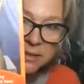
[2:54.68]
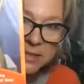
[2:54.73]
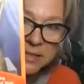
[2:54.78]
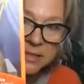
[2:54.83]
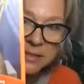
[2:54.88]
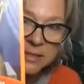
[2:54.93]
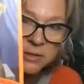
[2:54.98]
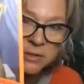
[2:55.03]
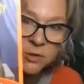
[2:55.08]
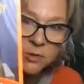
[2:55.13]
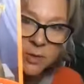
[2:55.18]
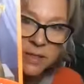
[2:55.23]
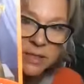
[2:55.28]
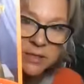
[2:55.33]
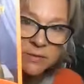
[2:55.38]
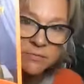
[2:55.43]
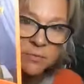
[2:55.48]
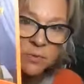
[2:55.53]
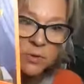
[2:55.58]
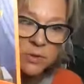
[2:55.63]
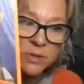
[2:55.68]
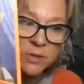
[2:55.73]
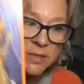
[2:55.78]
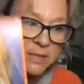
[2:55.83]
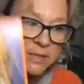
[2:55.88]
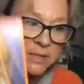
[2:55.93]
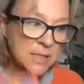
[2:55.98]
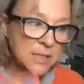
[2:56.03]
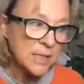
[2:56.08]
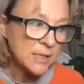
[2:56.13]
This is the Queen of
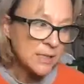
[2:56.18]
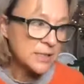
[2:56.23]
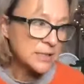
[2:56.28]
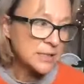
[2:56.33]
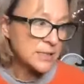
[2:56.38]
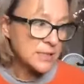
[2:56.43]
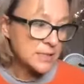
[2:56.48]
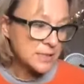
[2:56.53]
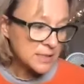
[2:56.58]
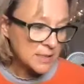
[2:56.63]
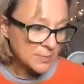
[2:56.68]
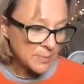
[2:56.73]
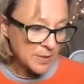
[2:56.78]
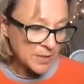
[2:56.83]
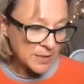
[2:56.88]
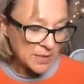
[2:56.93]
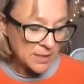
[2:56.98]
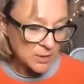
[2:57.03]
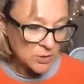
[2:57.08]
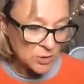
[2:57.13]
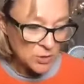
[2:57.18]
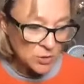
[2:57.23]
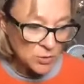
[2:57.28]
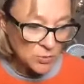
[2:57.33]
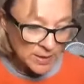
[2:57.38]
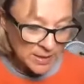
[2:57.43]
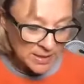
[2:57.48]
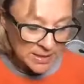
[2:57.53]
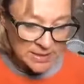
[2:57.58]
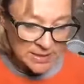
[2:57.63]
Wands. This is somebody
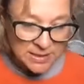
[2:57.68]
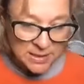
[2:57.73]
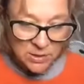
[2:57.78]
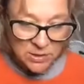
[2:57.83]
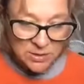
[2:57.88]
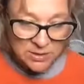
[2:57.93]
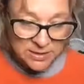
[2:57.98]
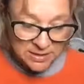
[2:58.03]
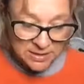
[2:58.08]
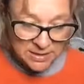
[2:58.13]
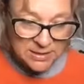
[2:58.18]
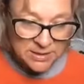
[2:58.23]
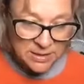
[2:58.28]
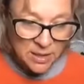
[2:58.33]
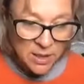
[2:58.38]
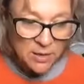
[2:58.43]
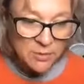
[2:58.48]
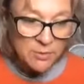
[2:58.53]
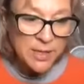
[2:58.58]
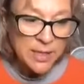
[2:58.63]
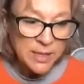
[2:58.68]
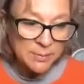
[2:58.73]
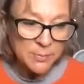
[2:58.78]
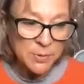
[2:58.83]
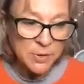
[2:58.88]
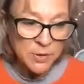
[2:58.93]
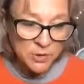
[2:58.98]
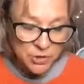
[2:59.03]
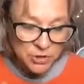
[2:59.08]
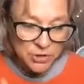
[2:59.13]
who is desiring
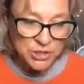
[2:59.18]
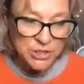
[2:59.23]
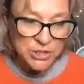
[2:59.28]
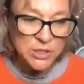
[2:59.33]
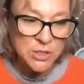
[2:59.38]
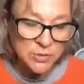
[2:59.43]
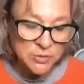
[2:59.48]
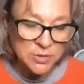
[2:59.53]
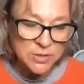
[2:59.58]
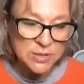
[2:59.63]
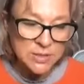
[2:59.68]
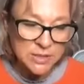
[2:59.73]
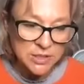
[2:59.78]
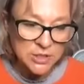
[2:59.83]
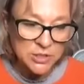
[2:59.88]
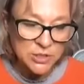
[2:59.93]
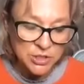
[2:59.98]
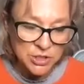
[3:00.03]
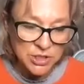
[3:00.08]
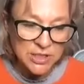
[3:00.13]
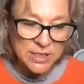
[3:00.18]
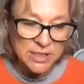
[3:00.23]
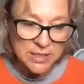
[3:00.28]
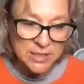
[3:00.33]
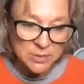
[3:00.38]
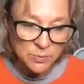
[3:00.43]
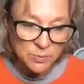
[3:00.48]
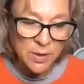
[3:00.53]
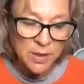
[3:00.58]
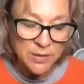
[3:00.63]
because she knows that she
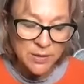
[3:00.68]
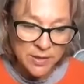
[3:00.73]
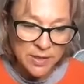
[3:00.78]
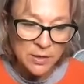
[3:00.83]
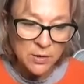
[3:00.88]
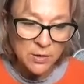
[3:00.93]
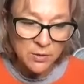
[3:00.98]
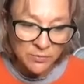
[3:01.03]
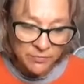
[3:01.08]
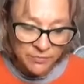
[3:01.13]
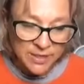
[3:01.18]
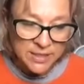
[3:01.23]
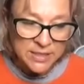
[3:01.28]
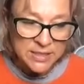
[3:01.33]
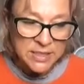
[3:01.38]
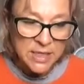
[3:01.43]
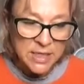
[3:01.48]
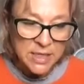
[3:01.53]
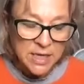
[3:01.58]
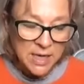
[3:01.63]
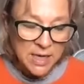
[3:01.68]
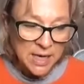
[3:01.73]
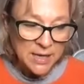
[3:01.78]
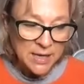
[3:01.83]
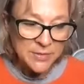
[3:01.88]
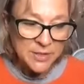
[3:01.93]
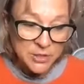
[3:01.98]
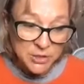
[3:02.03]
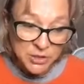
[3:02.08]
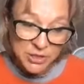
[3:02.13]
is worthy of it
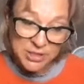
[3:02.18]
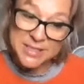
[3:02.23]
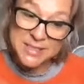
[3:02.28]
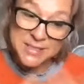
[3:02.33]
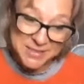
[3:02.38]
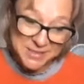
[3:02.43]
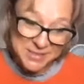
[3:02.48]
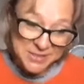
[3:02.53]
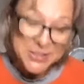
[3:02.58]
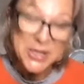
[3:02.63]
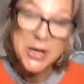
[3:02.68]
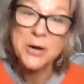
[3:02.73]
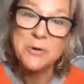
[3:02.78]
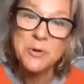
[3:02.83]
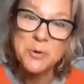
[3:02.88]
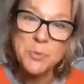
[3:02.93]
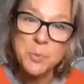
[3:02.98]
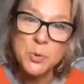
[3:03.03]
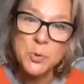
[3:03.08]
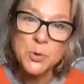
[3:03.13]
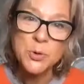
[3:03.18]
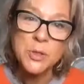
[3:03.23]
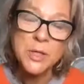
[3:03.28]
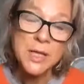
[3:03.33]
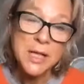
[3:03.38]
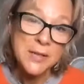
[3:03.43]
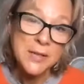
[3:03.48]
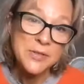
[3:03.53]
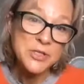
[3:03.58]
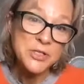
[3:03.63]
and that she is desirable,
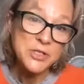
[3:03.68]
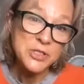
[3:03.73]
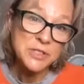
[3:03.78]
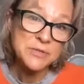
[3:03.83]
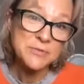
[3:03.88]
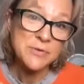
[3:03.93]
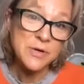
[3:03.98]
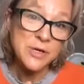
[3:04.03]
that she's